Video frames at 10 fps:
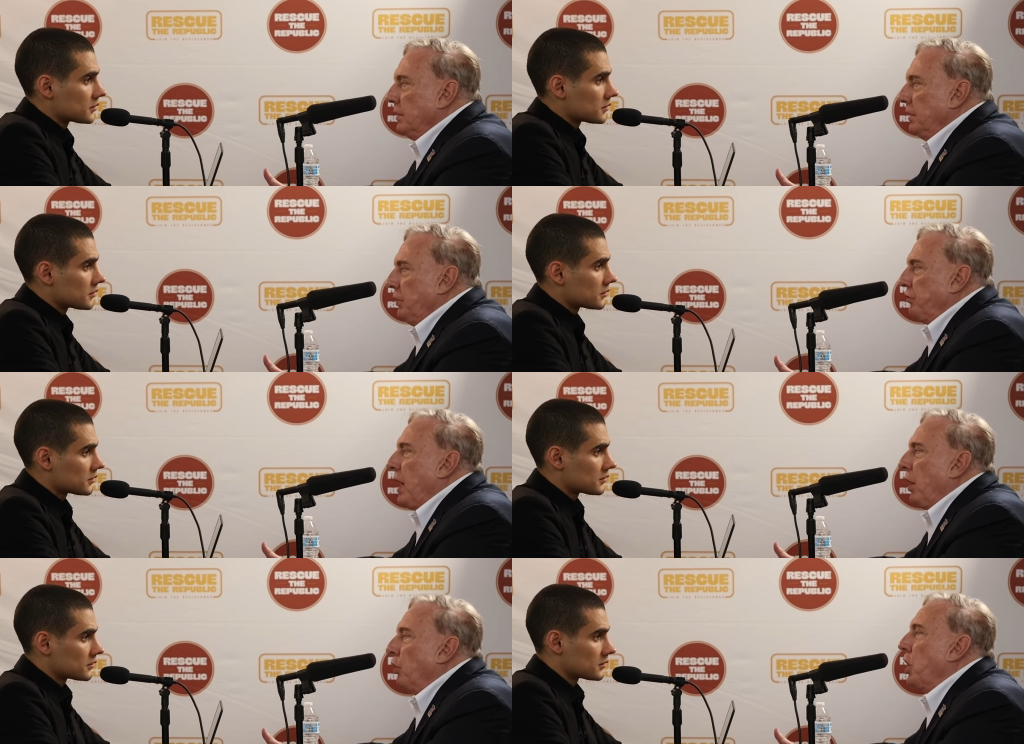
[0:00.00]
Speaker 1: is
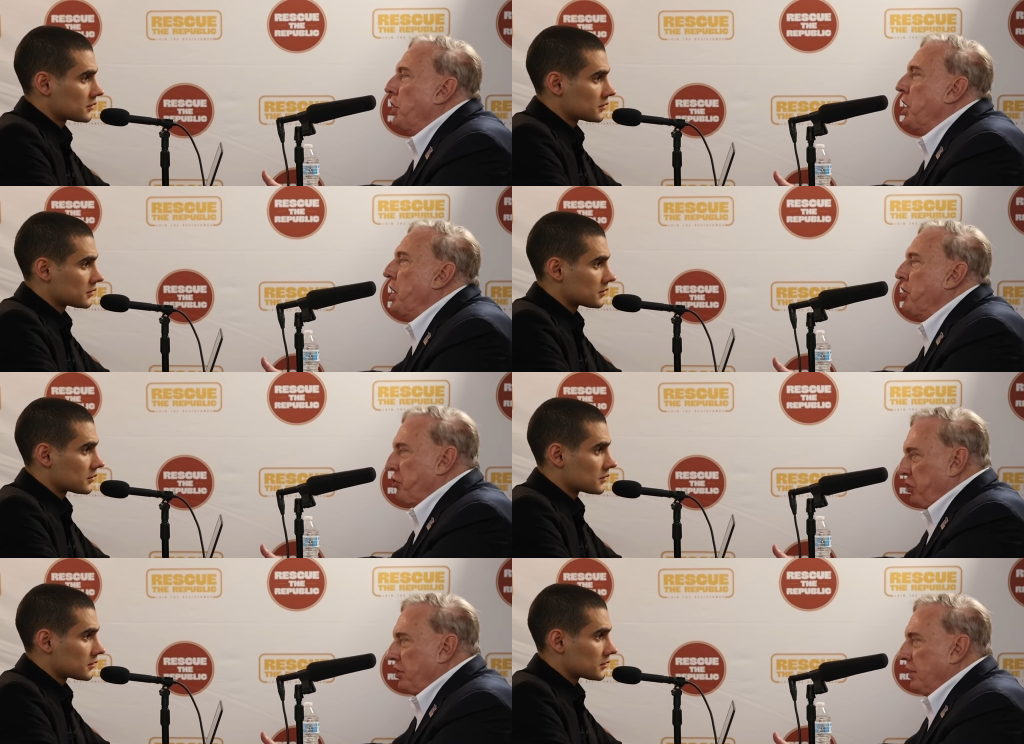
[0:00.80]
now
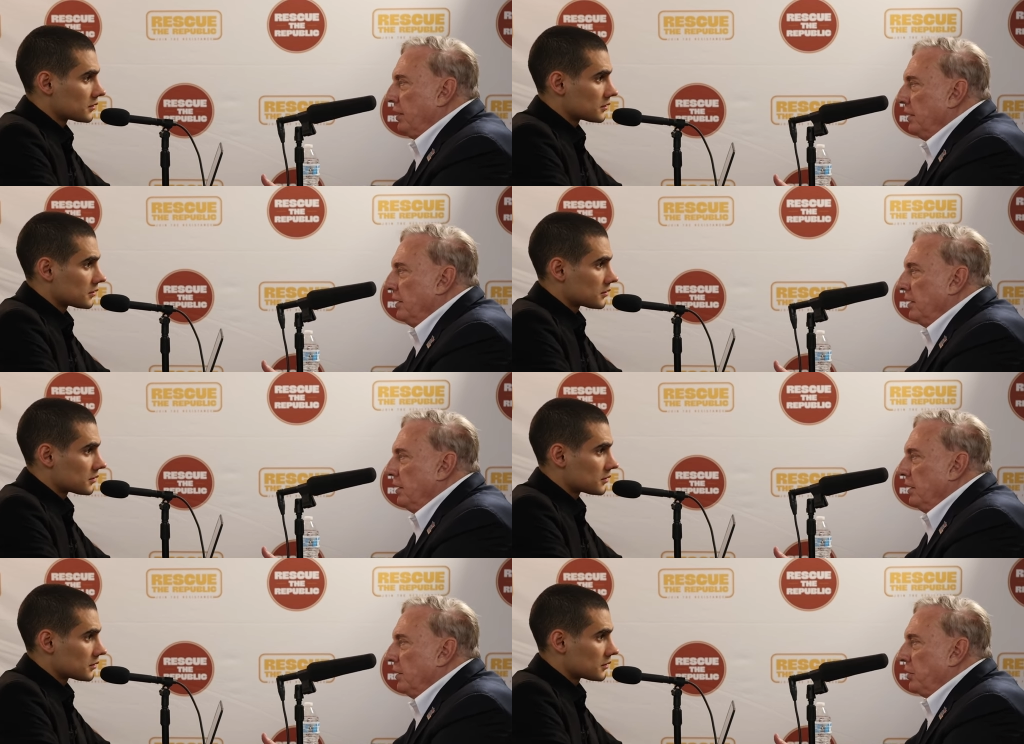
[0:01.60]
unhinged.
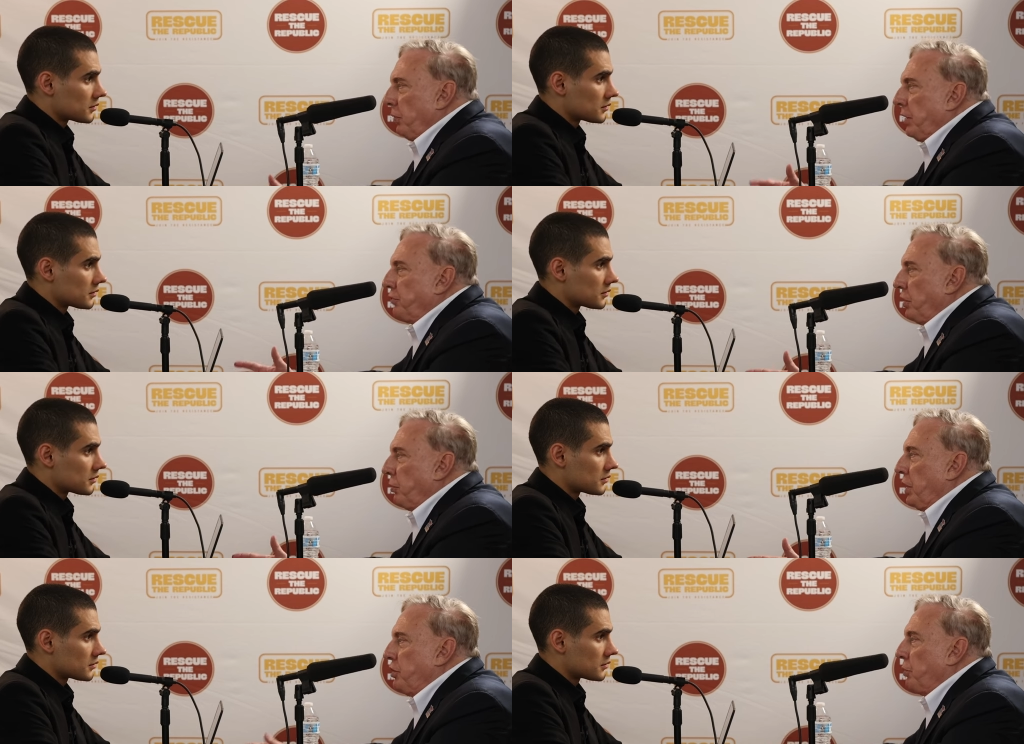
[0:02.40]
The rest of the
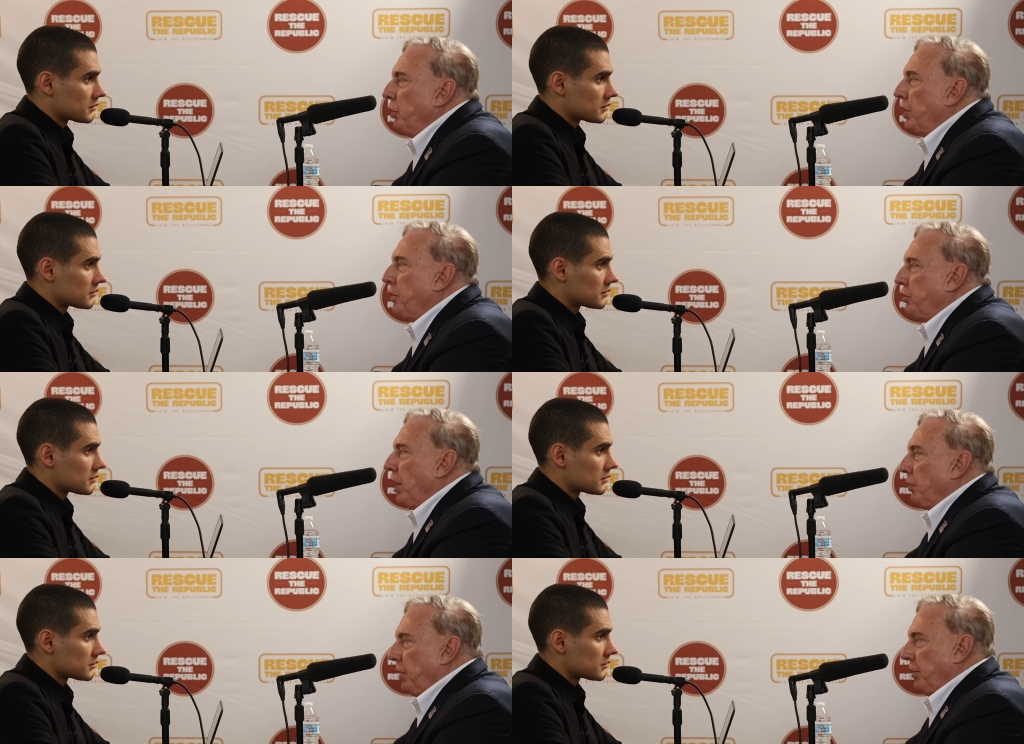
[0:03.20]
region will not
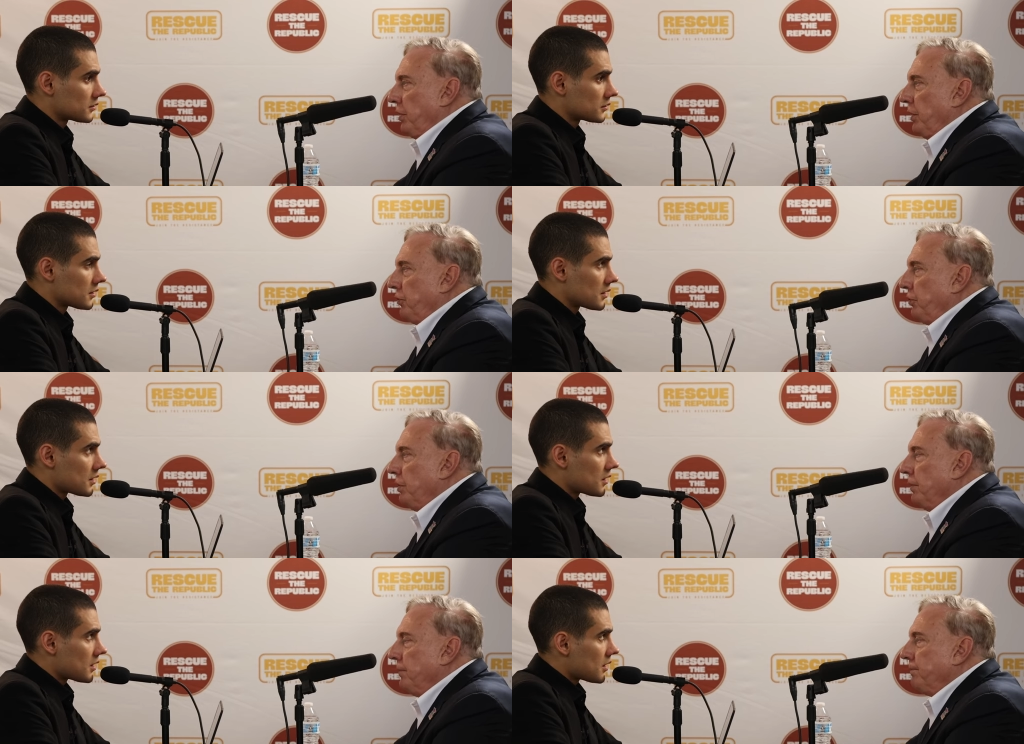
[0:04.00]
tolerate this.
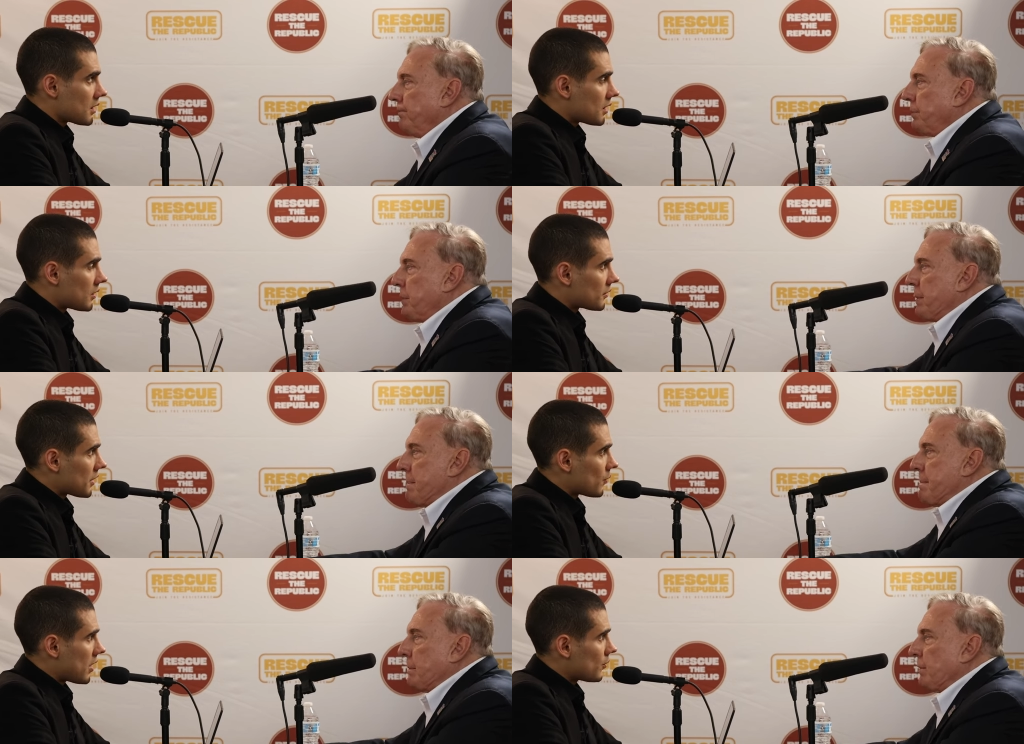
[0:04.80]

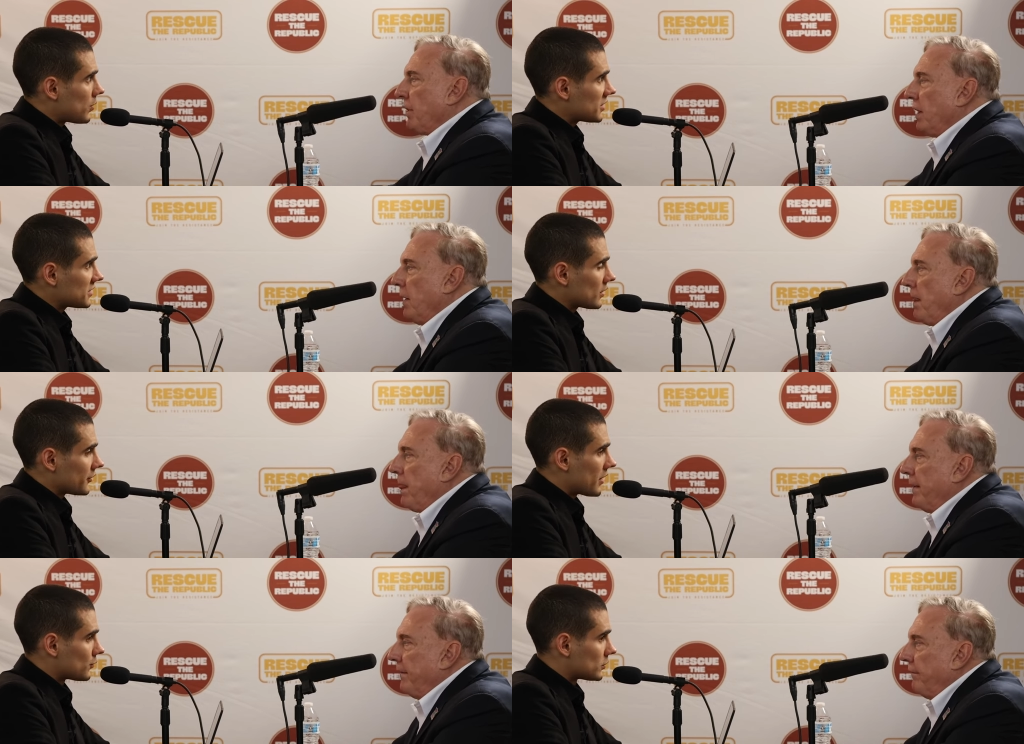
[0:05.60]
Then what, what do you
Speaker 2: think
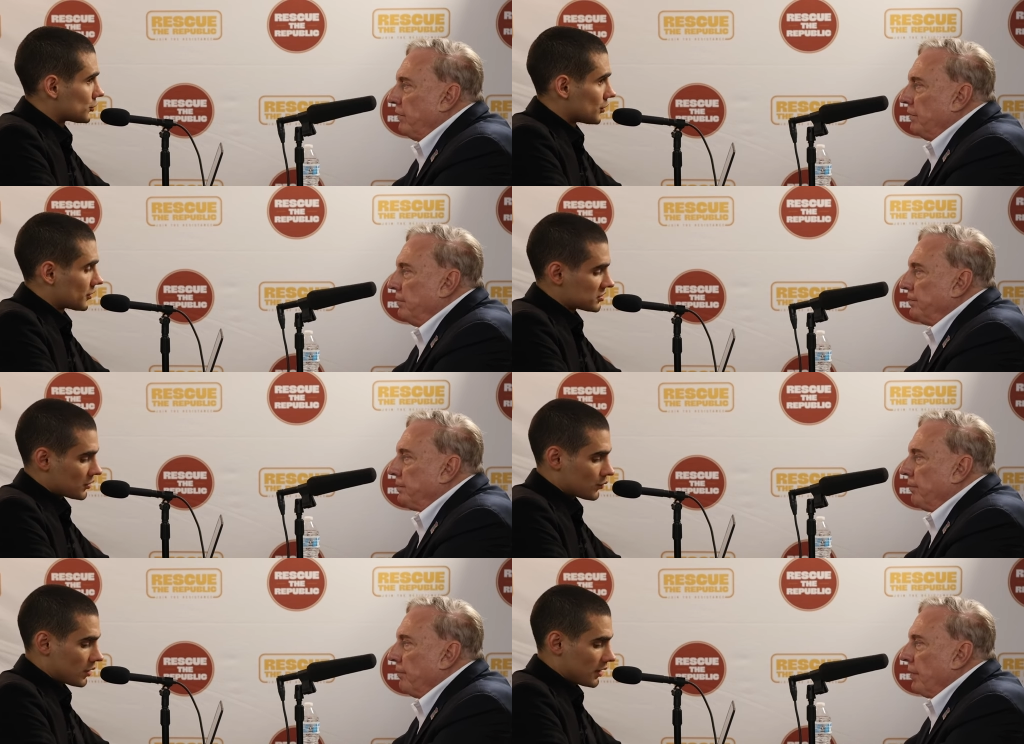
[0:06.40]
Iran will do? Because
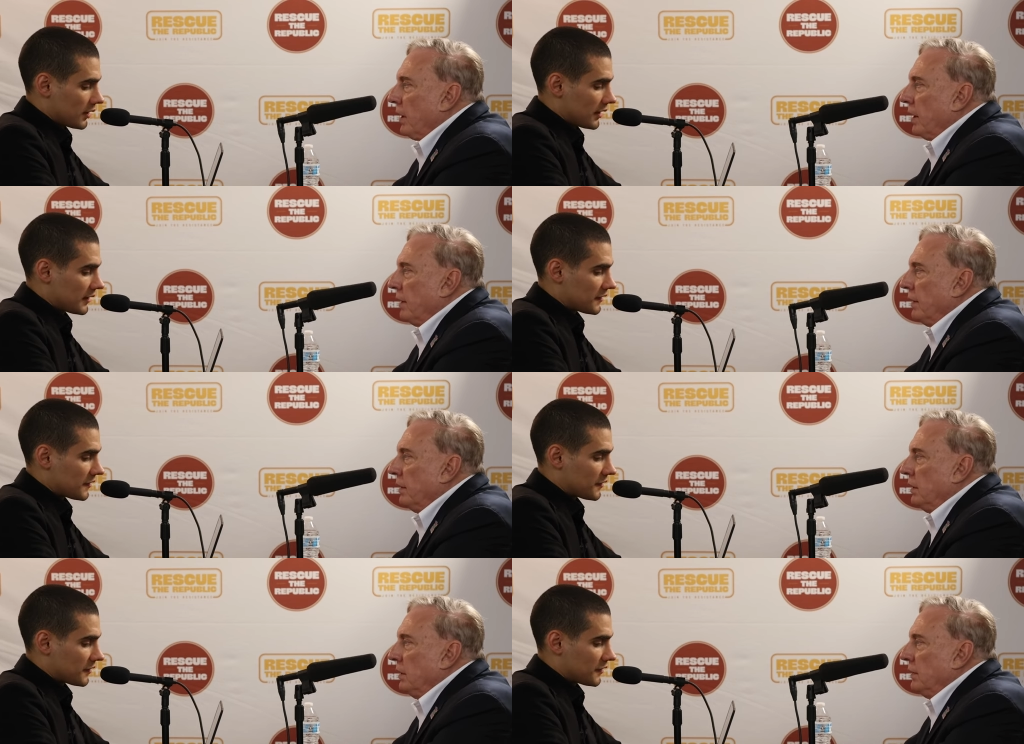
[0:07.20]
on, on,
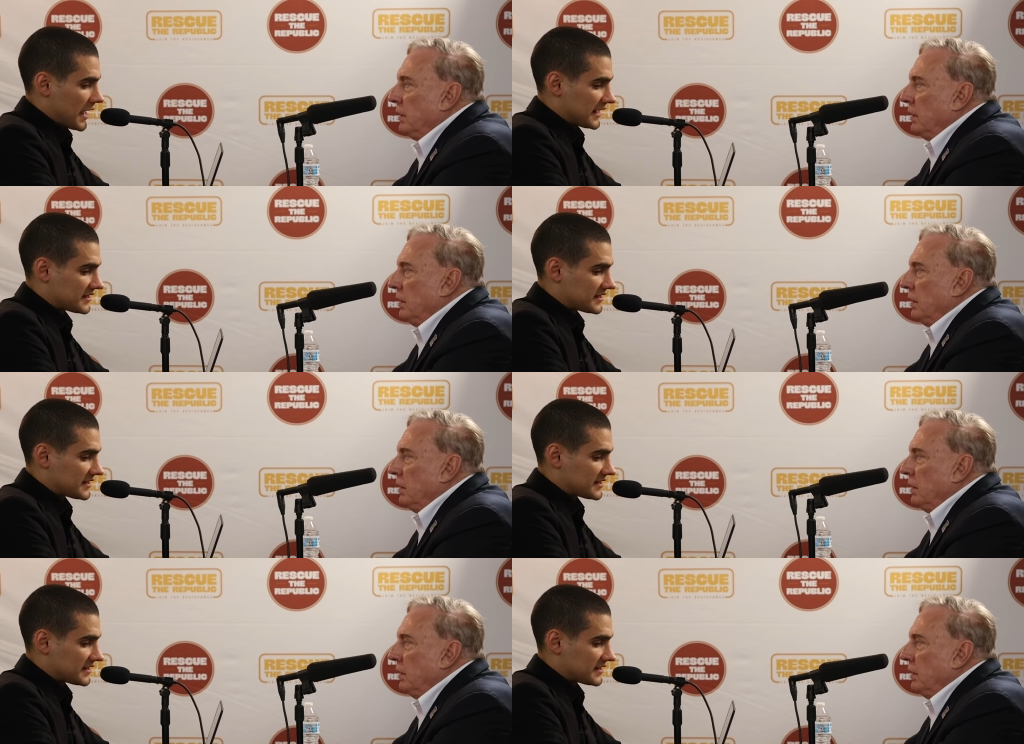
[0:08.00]
they